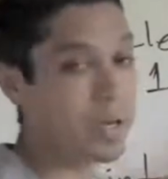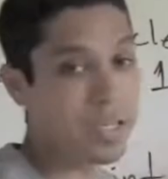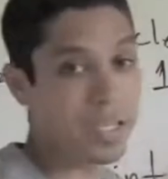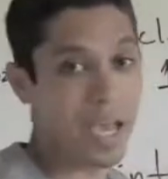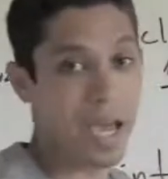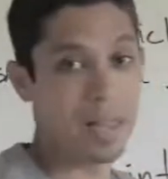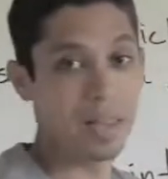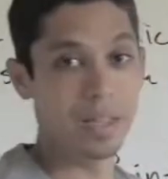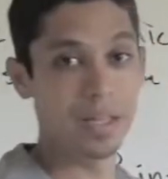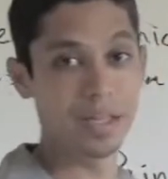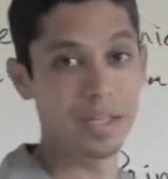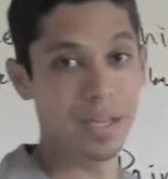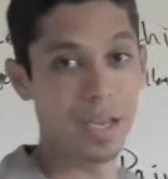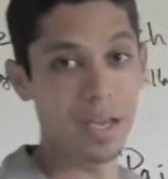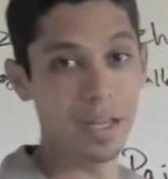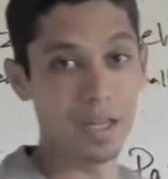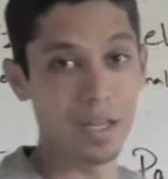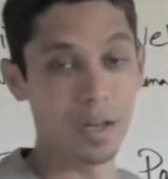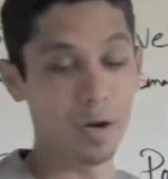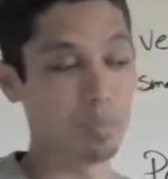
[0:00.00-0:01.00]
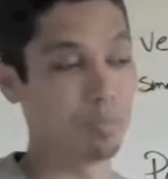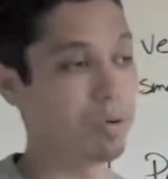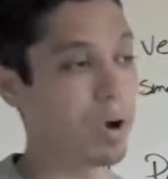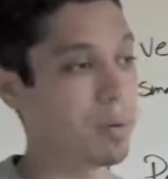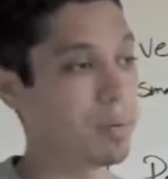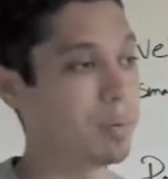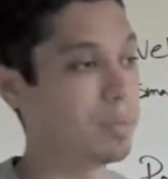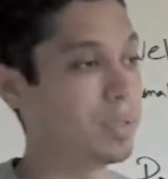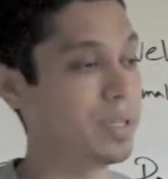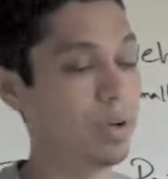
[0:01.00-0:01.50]
a 1 gallon kit. It'll
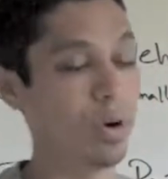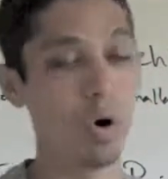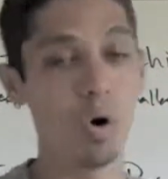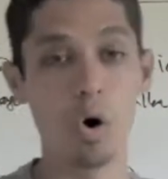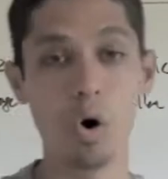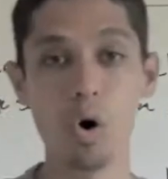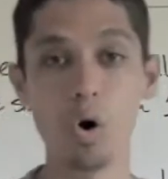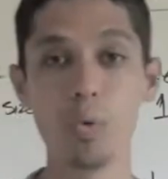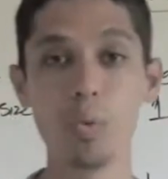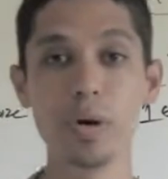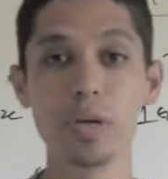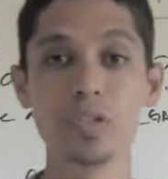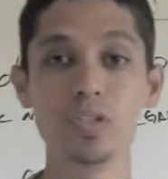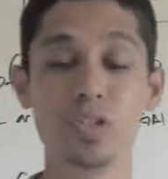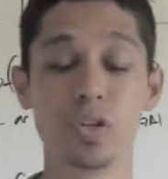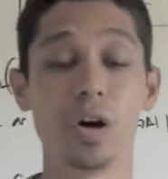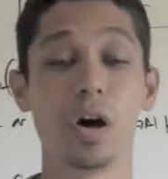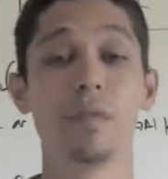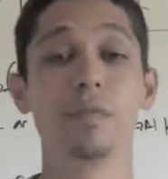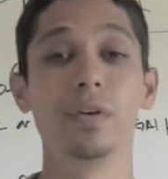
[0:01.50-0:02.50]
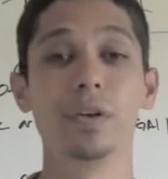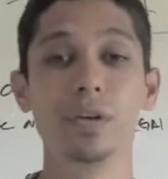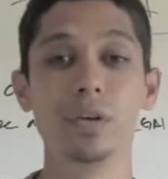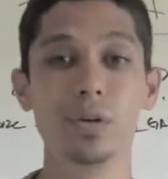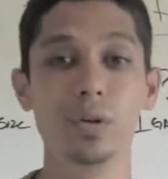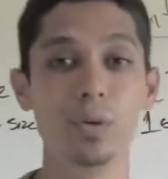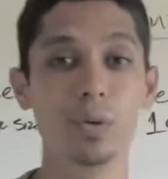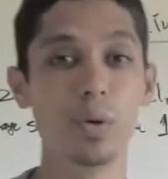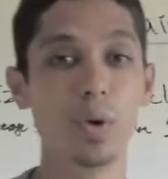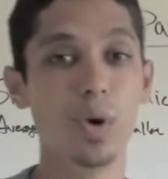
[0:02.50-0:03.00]
probably always cover
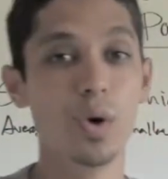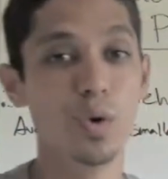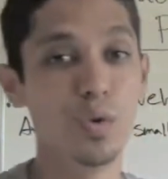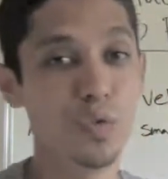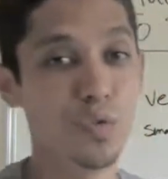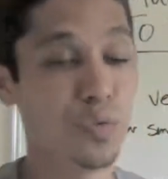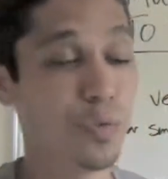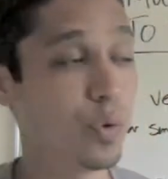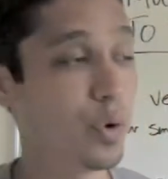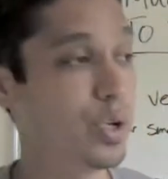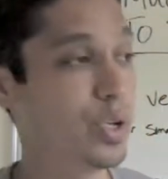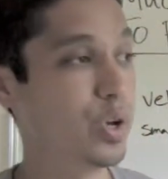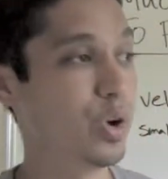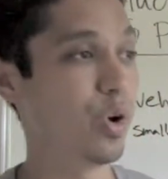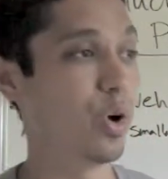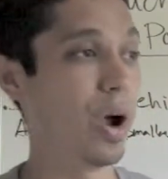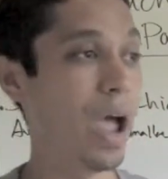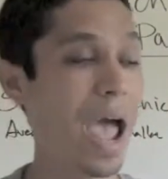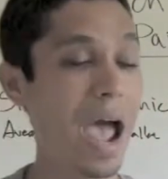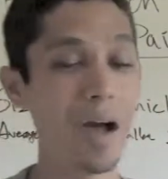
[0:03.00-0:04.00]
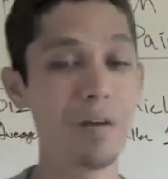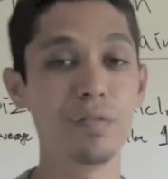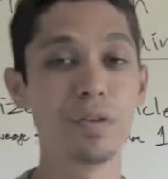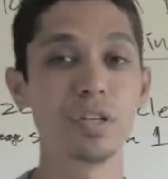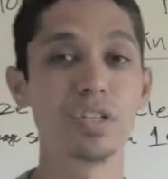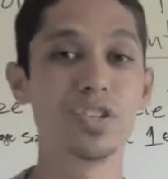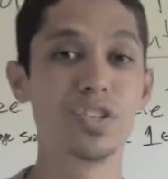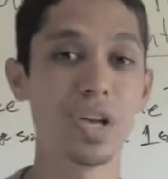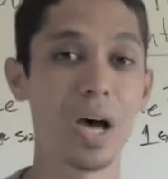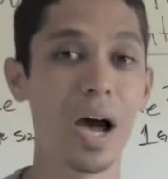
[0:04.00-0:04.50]
you for your
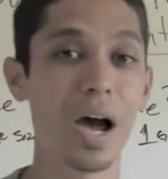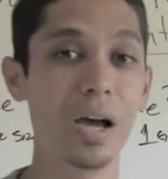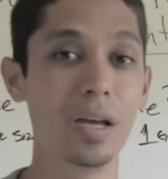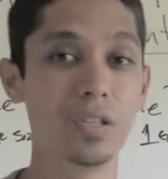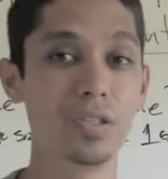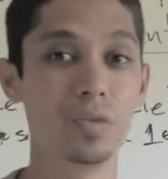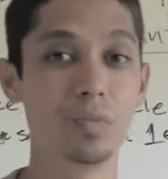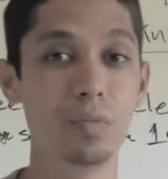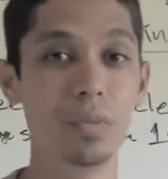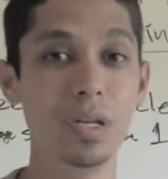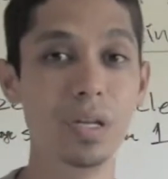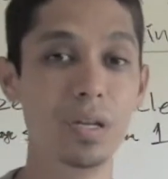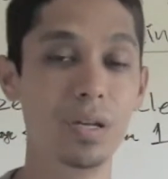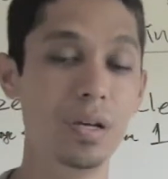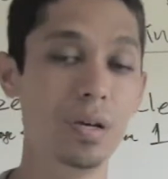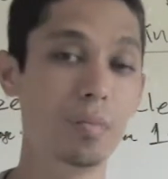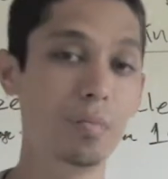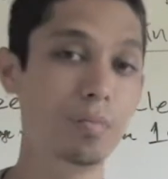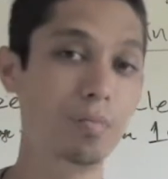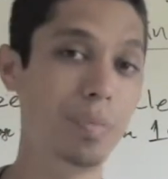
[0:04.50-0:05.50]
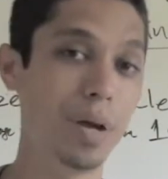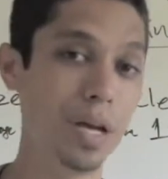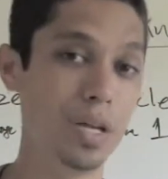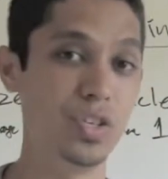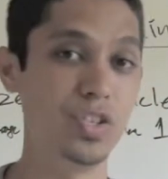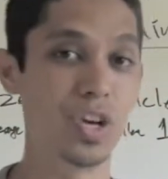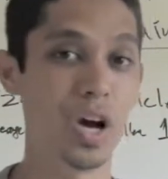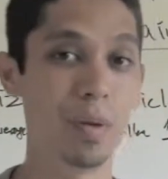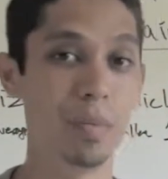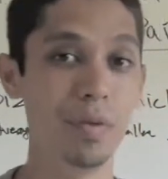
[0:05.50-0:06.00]
average size medium
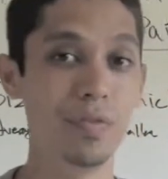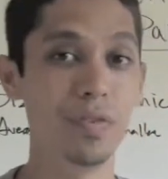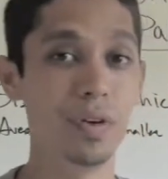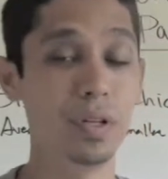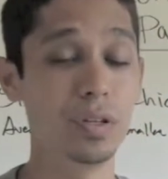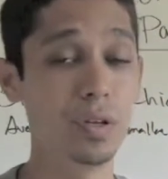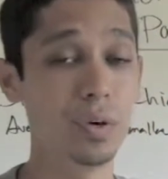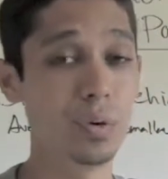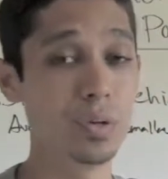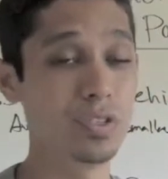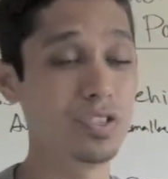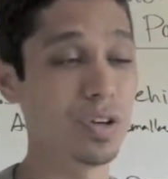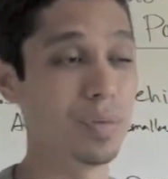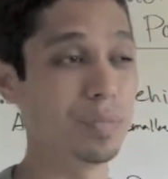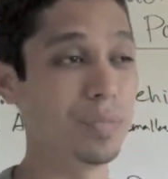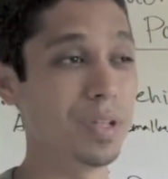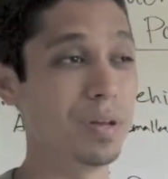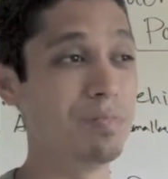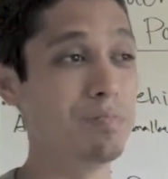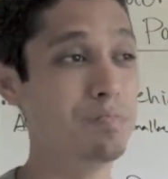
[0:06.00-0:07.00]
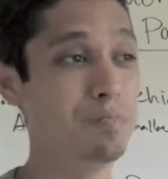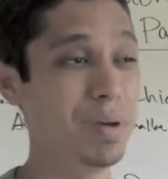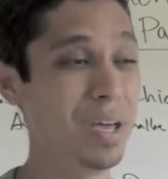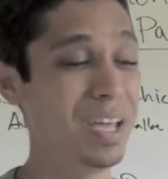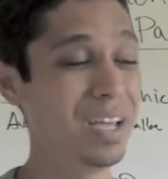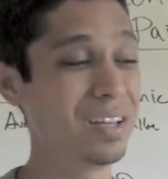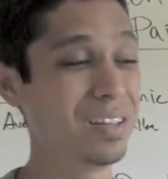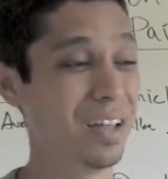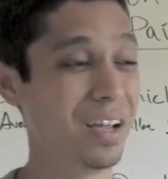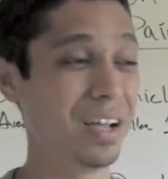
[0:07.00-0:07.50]
paint job. If you're doing something
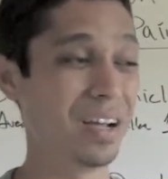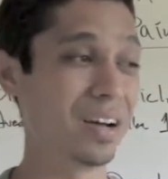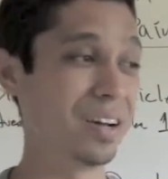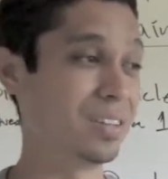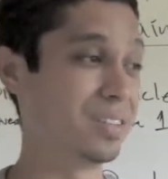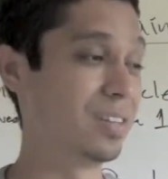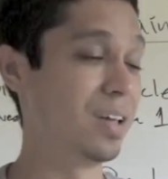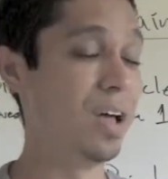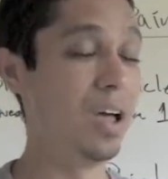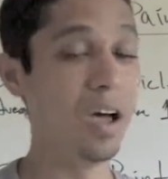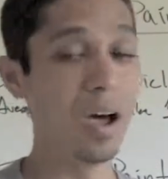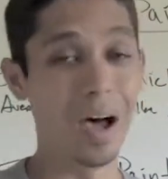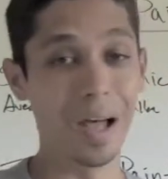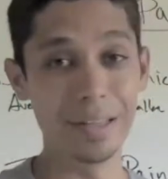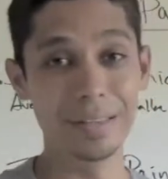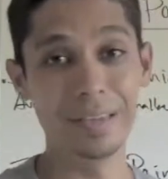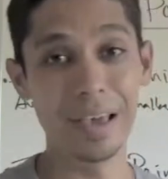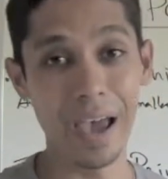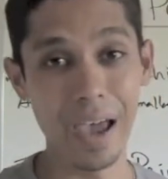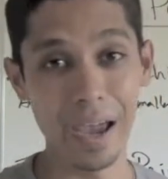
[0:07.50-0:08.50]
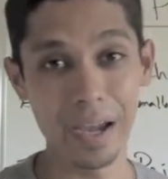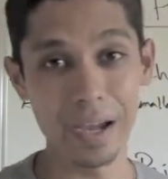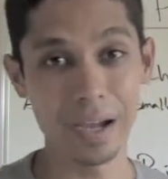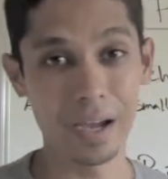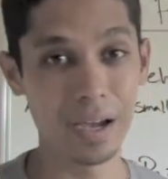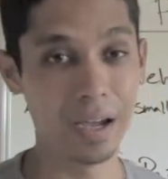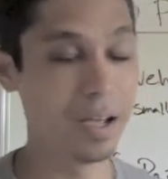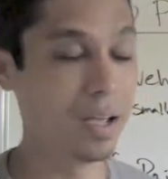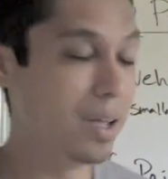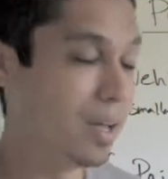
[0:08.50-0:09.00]
big like a
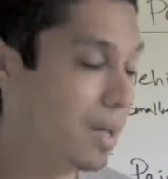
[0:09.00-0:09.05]
tank,